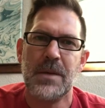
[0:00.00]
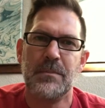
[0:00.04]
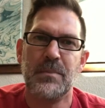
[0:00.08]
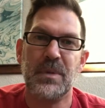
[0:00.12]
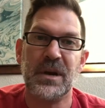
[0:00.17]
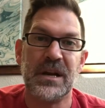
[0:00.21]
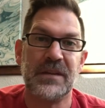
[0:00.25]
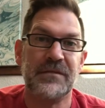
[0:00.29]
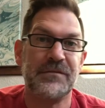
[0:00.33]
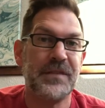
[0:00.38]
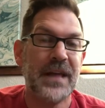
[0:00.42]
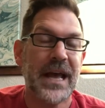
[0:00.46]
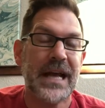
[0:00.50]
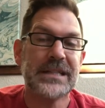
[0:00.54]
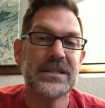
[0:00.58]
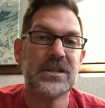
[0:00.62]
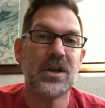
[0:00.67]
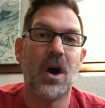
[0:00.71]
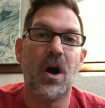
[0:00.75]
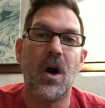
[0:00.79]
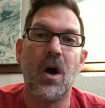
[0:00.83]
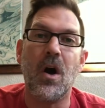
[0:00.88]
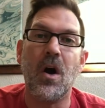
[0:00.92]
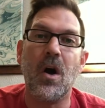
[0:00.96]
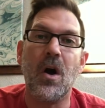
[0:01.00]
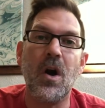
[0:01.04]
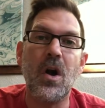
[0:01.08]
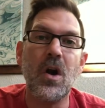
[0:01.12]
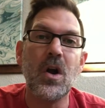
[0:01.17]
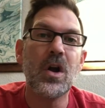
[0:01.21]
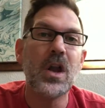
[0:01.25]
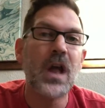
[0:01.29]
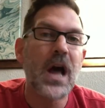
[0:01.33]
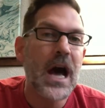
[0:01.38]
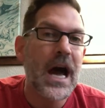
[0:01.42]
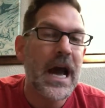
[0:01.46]
But if that's
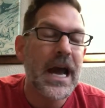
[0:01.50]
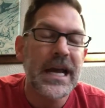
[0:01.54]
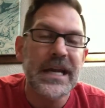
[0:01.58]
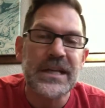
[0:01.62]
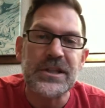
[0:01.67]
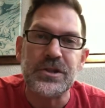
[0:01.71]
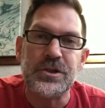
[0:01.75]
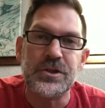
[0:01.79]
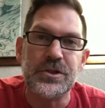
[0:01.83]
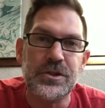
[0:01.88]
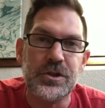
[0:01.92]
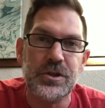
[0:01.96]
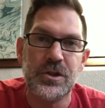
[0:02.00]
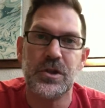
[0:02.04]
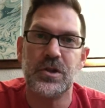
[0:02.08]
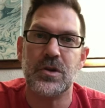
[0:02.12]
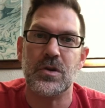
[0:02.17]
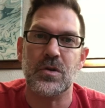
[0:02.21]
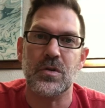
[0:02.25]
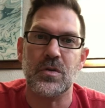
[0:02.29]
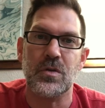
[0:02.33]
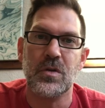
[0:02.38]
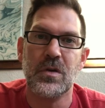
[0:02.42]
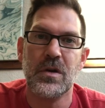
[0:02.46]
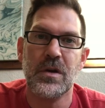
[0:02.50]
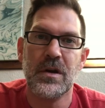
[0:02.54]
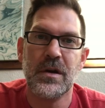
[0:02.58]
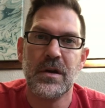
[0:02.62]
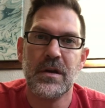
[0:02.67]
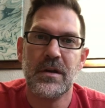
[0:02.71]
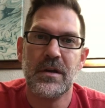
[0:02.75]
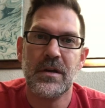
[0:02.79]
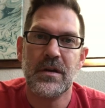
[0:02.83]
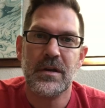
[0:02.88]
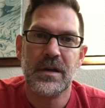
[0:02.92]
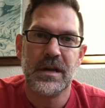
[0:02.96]
all I do,
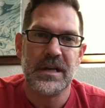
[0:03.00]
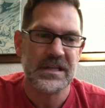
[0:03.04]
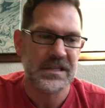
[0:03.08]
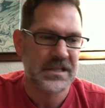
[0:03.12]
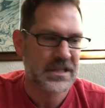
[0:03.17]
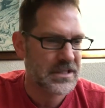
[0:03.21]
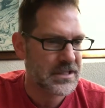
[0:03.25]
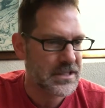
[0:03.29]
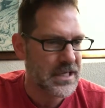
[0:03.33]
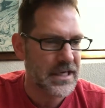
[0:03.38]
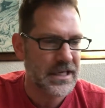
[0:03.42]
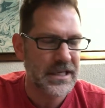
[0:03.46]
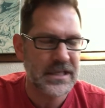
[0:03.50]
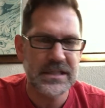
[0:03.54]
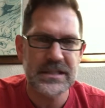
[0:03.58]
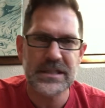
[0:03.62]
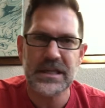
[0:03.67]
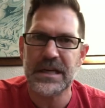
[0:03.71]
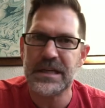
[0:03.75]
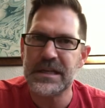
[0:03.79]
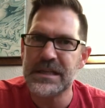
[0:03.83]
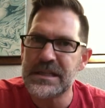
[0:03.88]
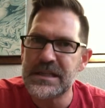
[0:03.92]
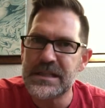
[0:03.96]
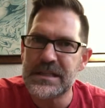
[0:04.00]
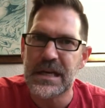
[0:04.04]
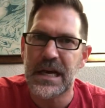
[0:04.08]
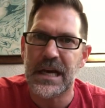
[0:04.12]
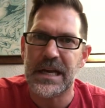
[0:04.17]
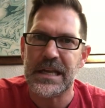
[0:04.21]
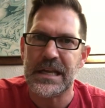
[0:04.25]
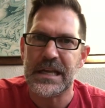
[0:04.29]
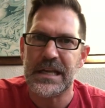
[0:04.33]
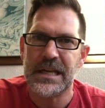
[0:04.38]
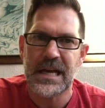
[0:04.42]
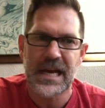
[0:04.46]
is study, study,
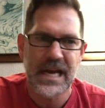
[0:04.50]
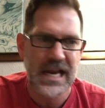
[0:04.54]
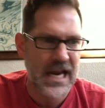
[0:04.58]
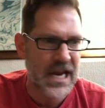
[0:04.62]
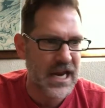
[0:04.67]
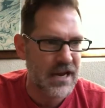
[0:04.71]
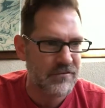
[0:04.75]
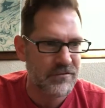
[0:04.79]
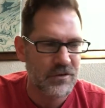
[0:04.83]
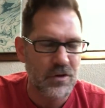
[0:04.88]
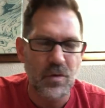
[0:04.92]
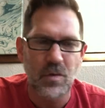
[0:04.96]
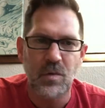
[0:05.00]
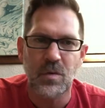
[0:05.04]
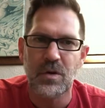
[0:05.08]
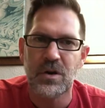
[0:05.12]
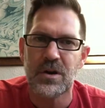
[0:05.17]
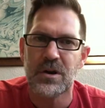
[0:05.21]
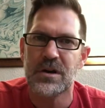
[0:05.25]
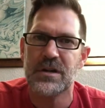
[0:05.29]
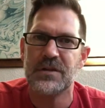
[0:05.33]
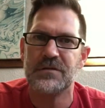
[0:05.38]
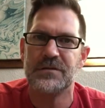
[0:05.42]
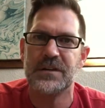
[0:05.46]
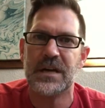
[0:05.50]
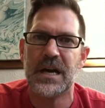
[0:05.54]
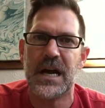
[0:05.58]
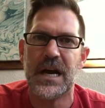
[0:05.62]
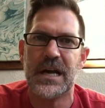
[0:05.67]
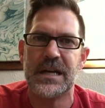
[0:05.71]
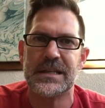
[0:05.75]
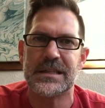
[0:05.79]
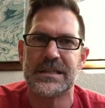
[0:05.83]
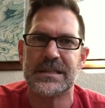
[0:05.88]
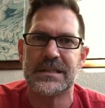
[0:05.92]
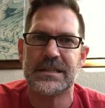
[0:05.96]
study, and I have the Word of
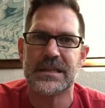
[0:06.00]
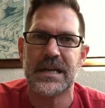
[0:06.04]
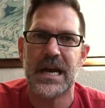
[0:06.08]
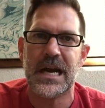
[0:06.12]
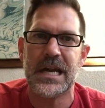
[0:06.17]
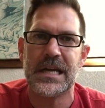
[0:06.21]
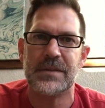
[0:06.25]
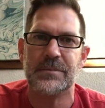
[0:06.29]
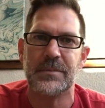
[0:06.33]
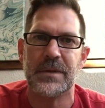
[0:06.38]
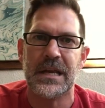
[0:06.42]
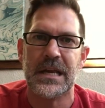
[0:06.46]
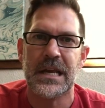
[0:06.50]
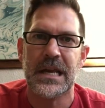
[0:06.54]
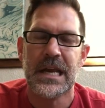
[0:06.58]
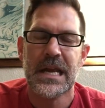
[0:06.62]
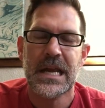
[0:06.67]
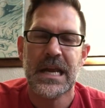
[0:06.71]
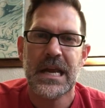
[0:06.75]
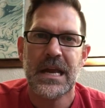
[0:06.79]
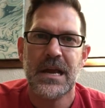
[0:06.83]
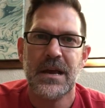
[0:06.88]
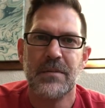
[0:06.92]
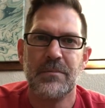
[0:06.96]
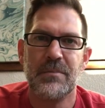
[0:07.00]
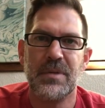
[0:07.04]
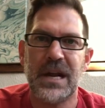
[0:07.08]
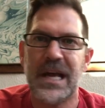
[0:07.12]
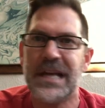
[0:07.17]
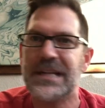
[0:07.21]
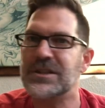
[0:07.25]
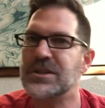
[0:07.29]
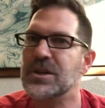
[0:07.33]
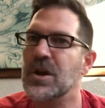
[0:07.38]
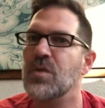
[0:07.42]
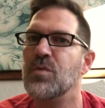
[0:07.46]
God inside of me, but
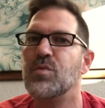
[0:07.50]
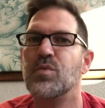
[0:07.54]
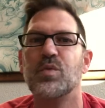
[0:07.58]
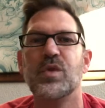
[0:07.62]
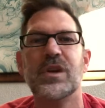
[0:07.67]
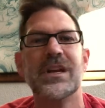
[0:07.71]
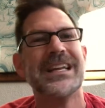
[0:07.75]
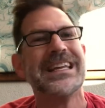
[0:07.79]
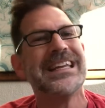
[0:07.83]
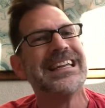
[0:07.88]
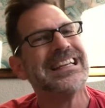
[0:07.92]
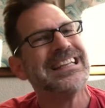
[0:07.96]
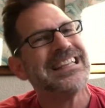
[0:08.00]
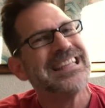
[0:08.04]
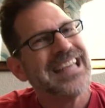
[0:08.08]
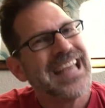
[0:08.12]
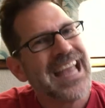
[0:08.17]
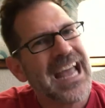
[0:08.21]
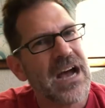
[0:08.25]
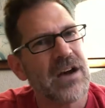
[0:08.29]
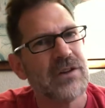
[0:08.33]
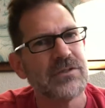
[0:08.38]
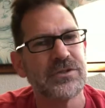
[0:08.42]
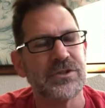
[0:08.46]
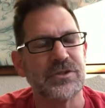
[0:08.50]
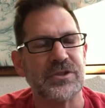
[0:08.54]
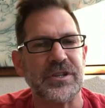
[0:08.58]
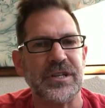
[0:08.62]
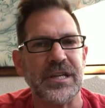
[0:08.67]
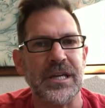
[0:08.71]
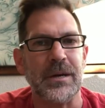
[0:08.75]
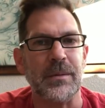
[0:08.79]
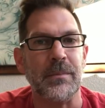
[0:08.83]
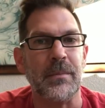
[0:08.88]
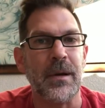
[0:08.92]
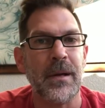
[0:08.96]
I don't really encounter
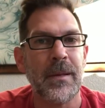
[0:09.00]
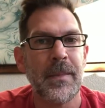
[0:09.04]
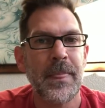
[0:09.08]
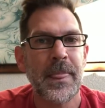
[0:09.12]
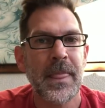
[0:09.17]
Him.